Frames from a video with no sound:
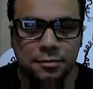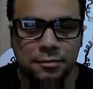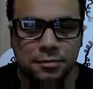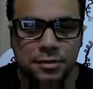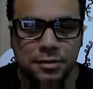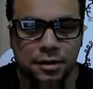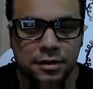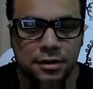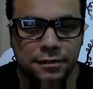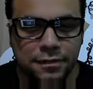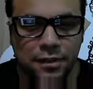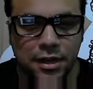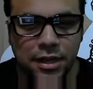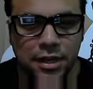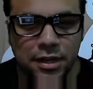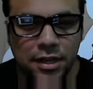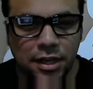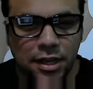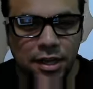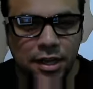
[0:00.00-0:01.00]
good
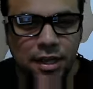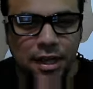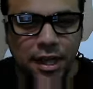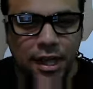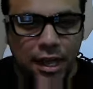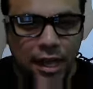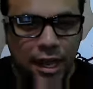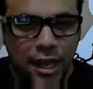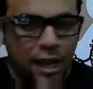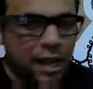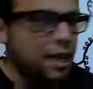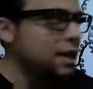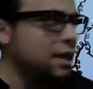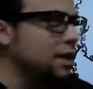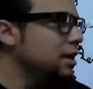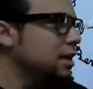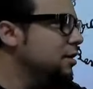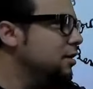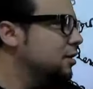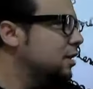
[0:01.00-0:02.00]
friend
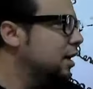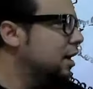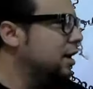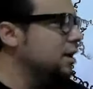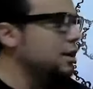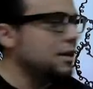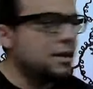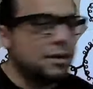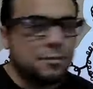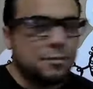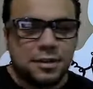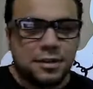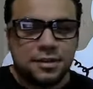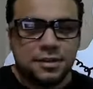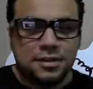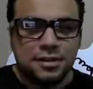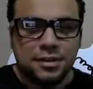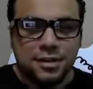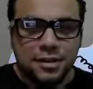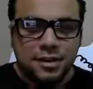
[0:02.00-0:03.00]
Annie. Annie, come in.
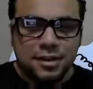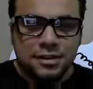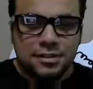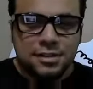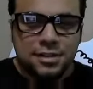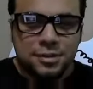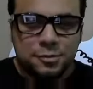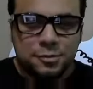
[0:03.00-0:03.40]
She's